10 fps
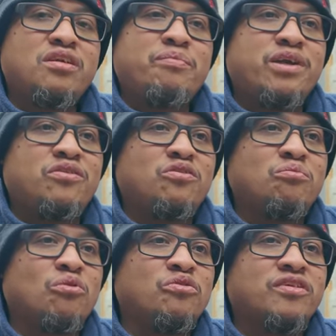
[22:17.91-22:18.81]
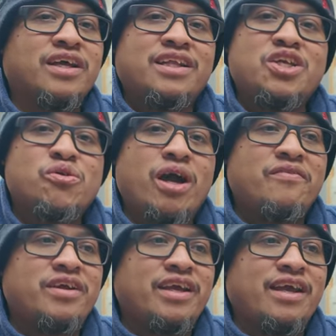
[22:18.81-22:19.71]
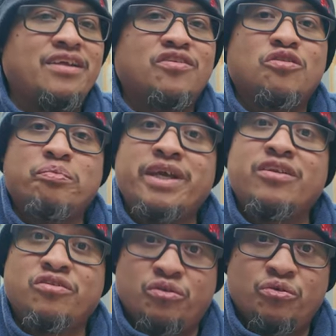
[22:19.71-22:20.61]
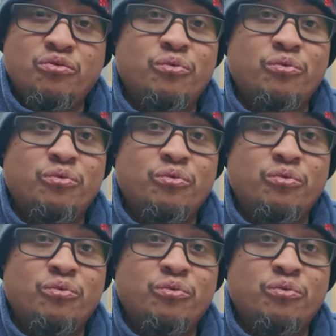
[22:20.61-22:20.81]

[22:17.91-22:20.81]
going to be to most likely drive it in speed 2,